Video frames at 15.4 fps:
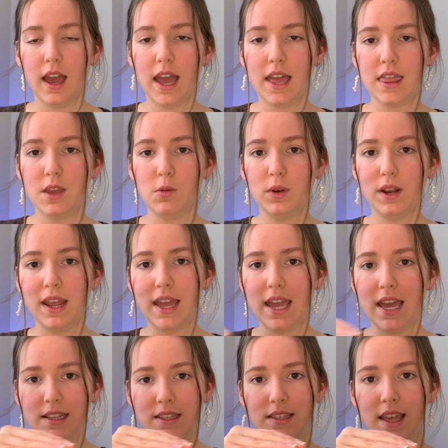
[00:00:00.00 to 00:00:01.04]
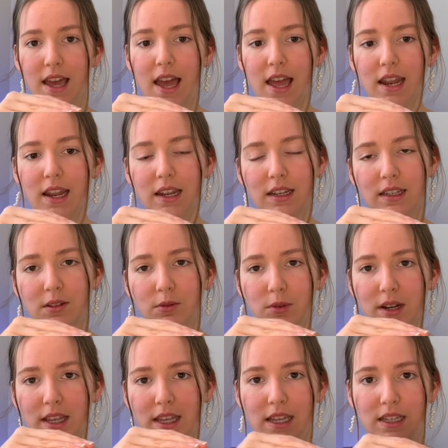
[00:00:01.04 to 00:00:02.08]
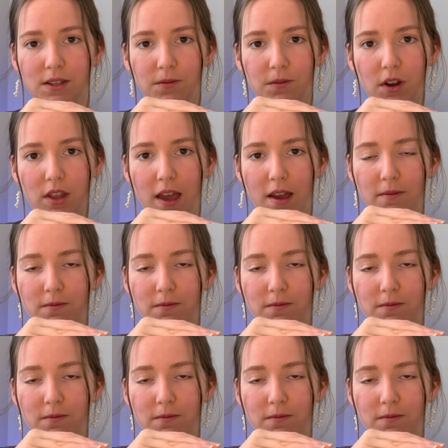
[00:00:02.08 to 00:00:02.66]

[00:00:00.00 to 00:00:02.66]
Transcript: and then when it gets in front of that